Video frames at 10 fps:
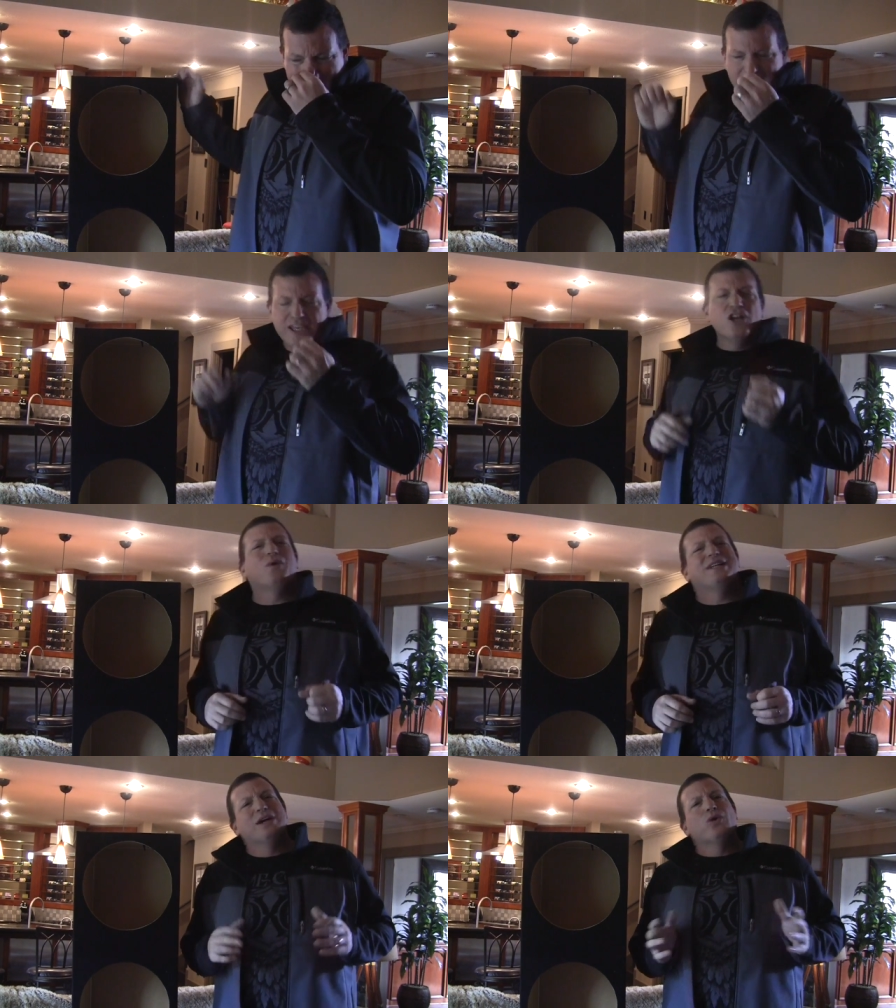
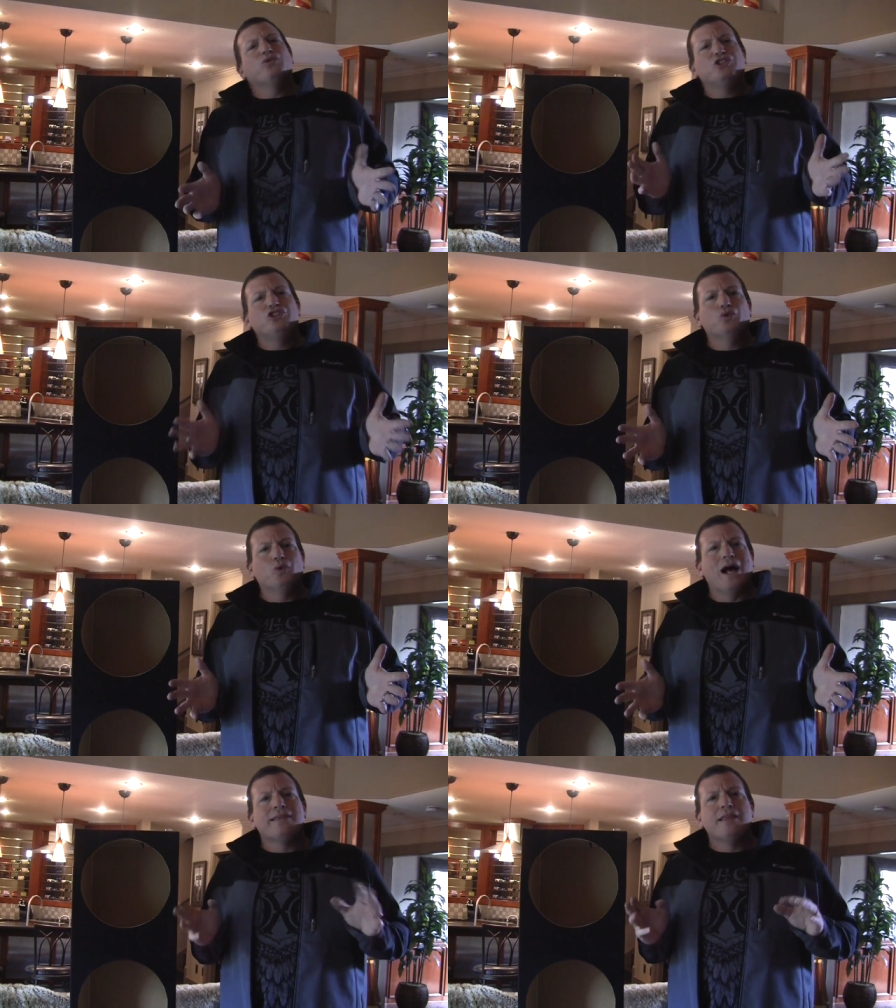we don't do
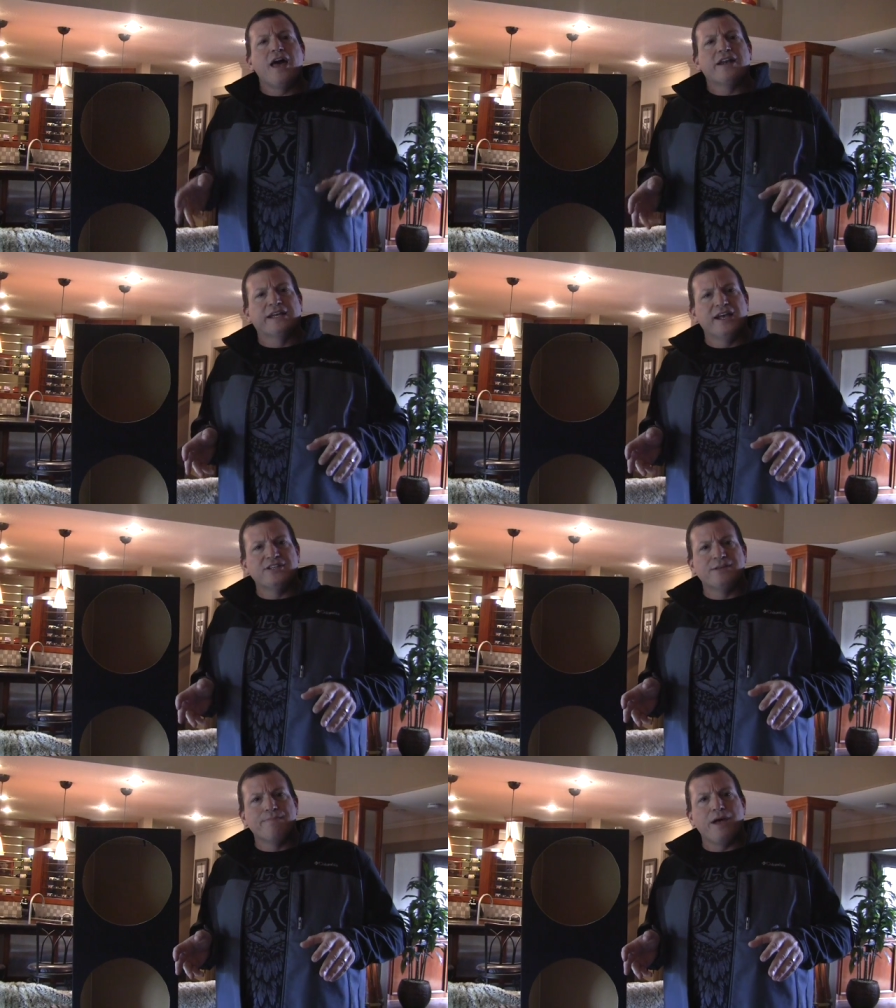a lot of
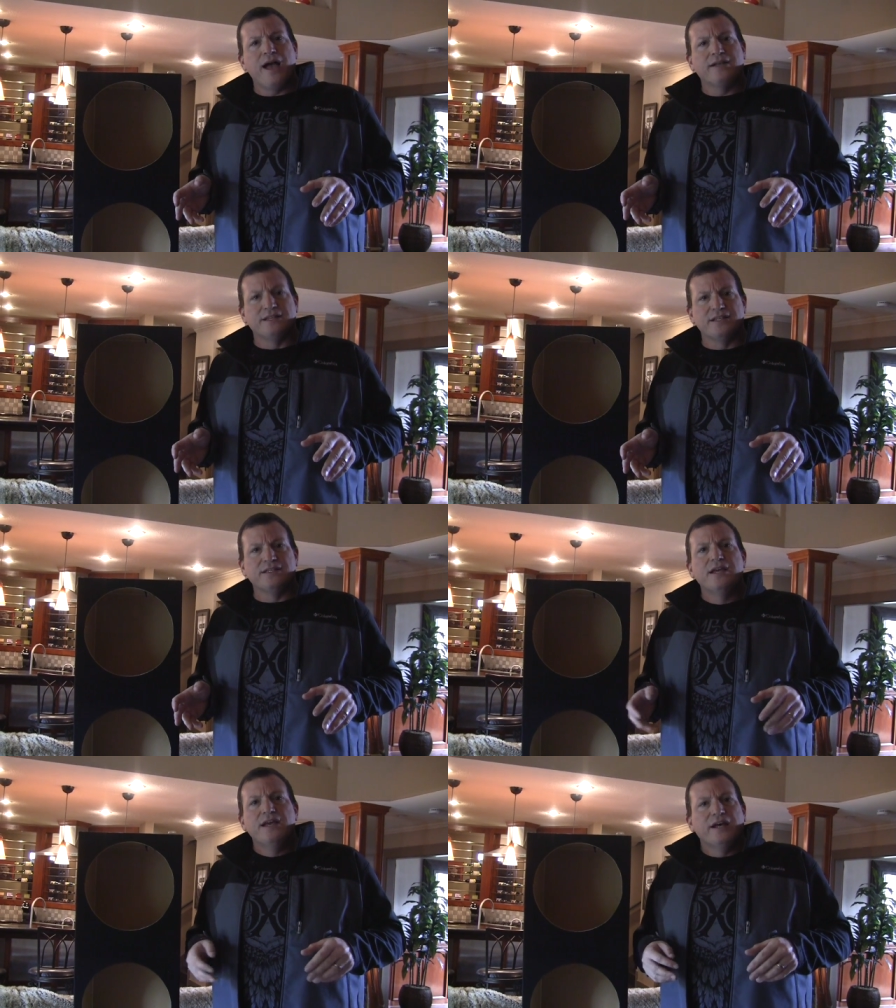custom
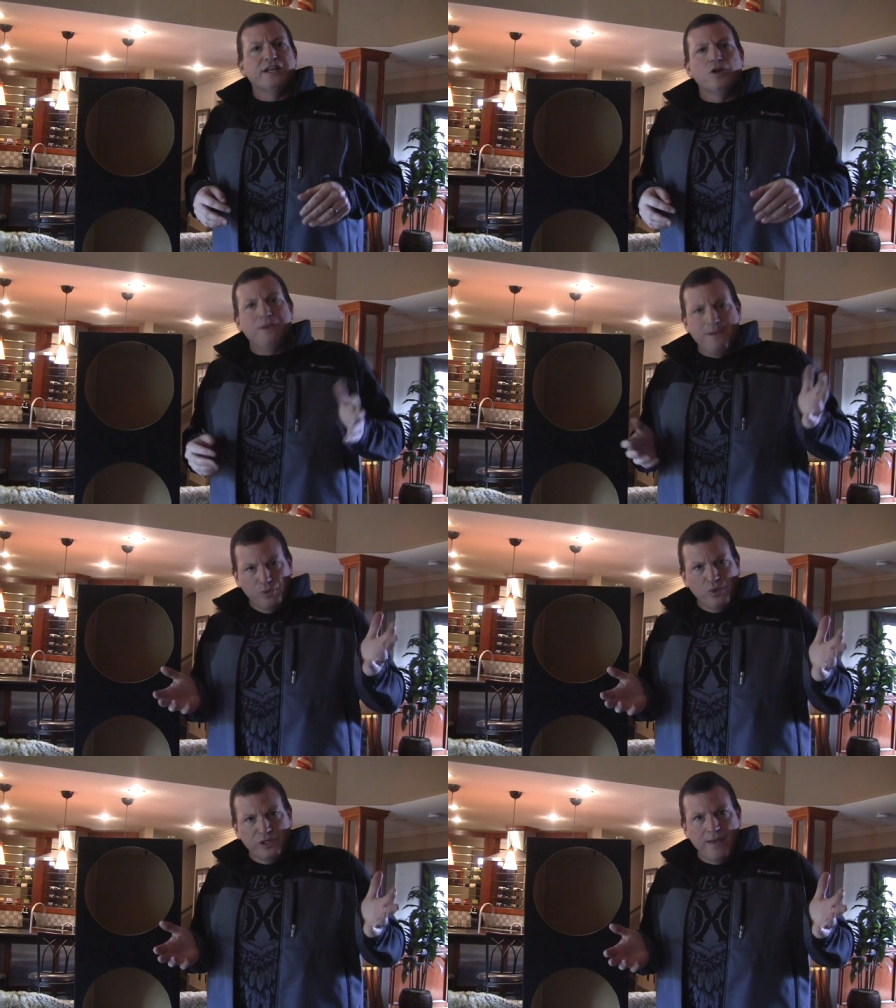boxes.
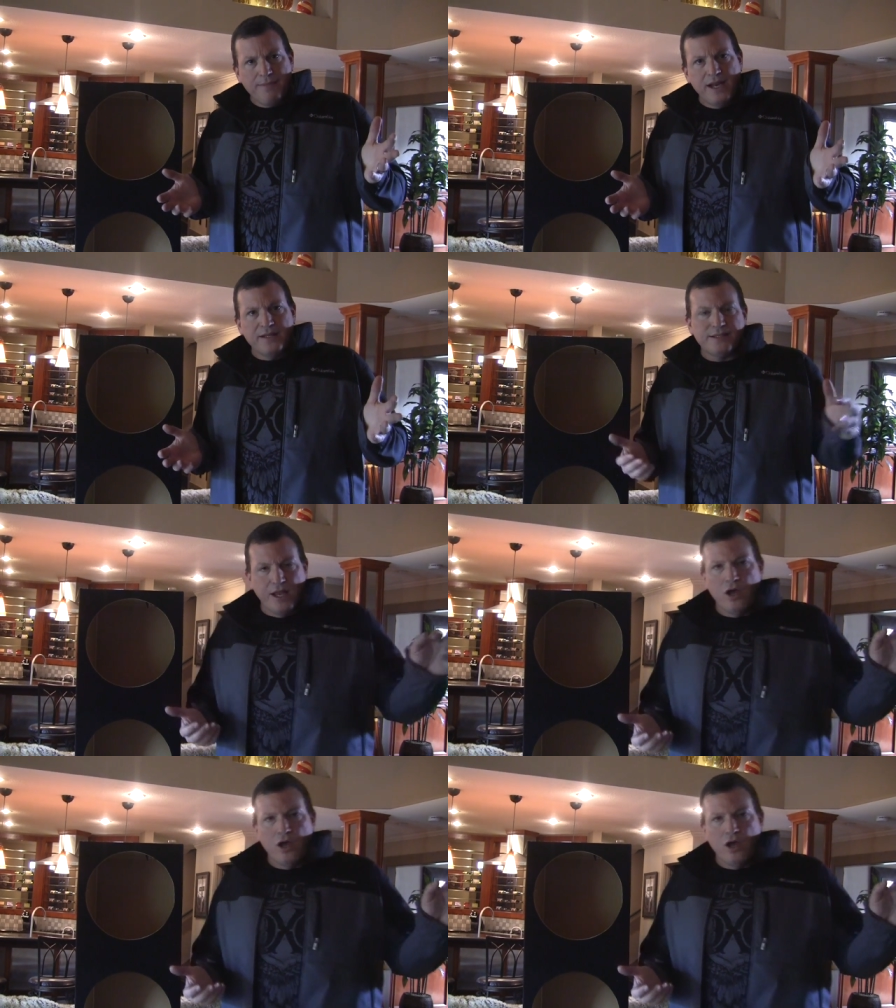People will come in and say,